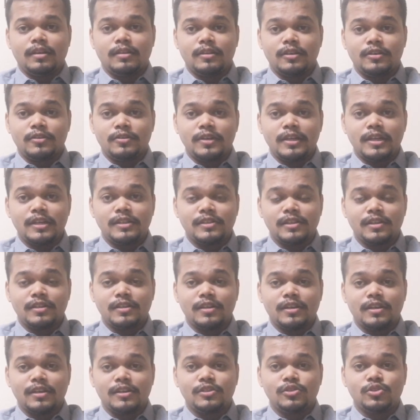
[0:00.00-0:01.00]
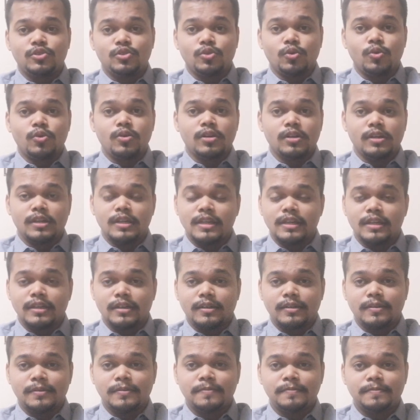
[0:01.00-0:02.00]
The reason is so clear
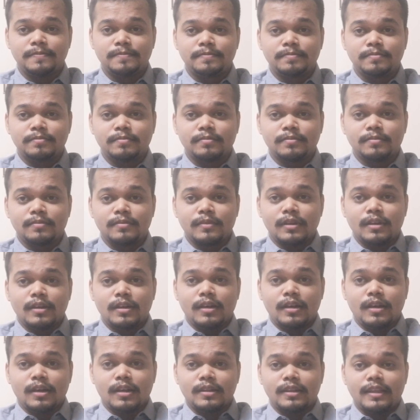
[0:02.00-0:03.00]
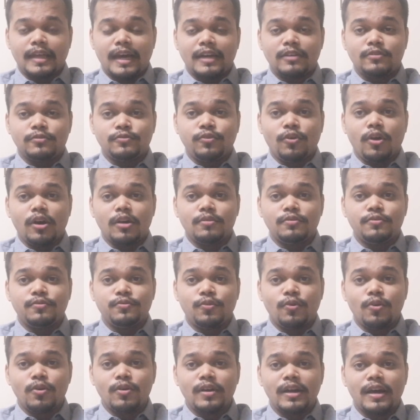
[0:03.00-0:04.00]
that for
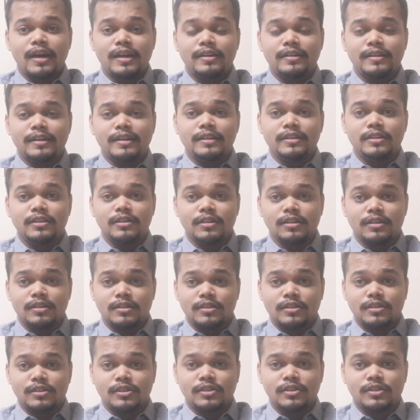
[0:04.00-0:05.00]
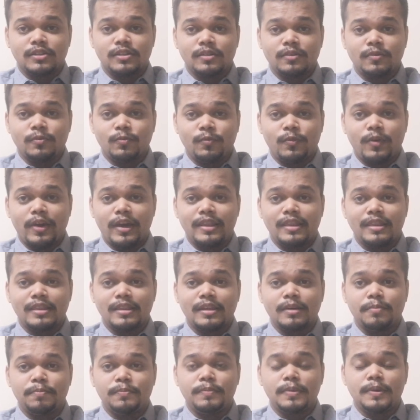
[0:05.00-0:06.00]
400 years,
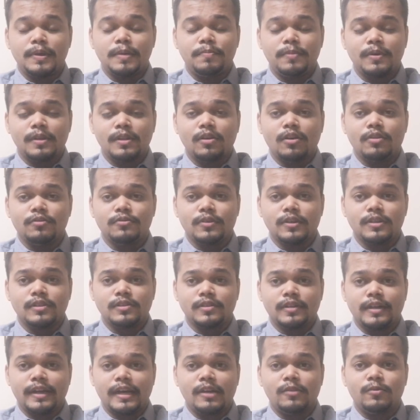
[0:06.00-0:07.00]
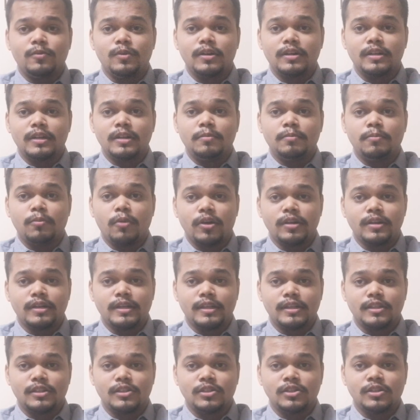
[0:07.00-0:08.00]
when the people of Israel were in
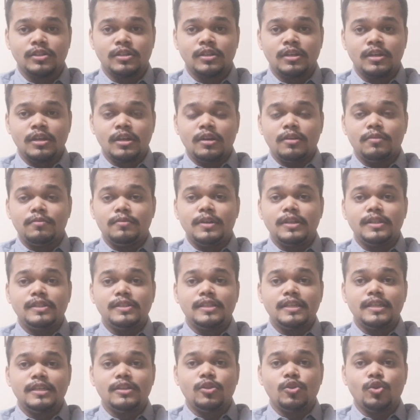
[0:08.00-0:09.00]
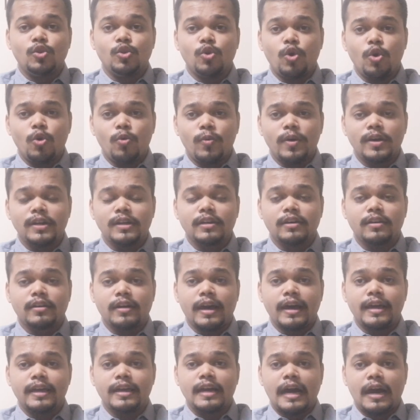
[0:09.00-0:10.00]
bondage, we see no one
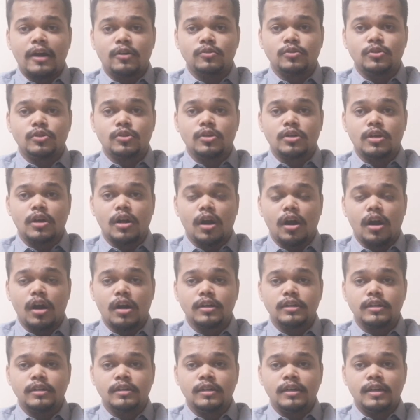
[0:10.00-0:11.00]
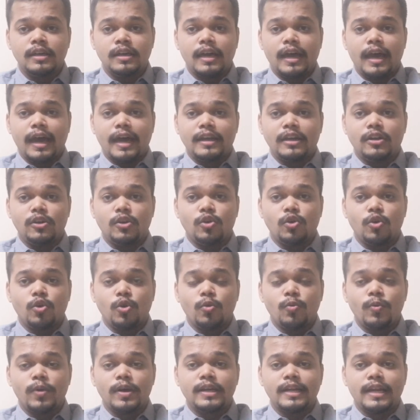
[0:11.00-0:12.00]
crying out to God and no
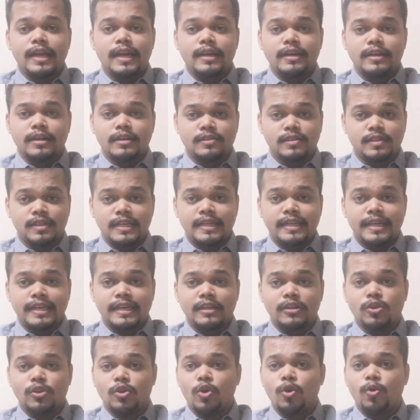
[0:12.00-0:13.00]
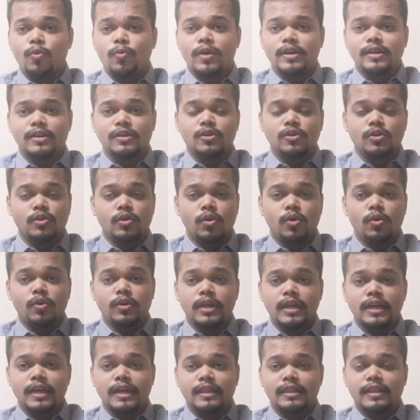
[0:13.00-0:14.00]
one interceding, no one
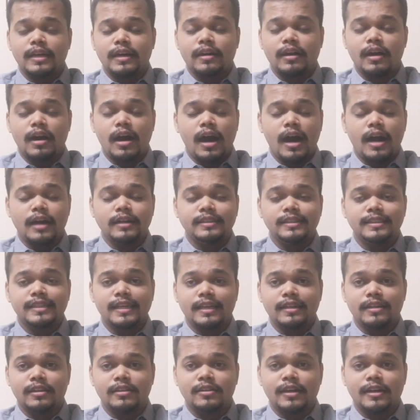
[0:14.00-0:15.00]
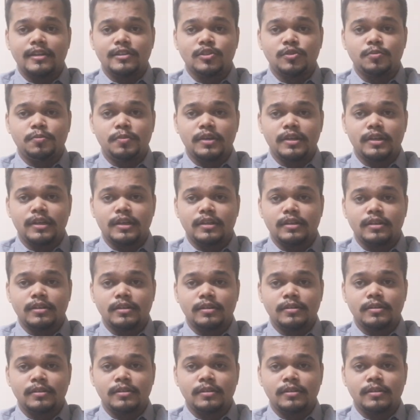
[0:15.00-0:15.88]
groaning in their hearts and in their spirit.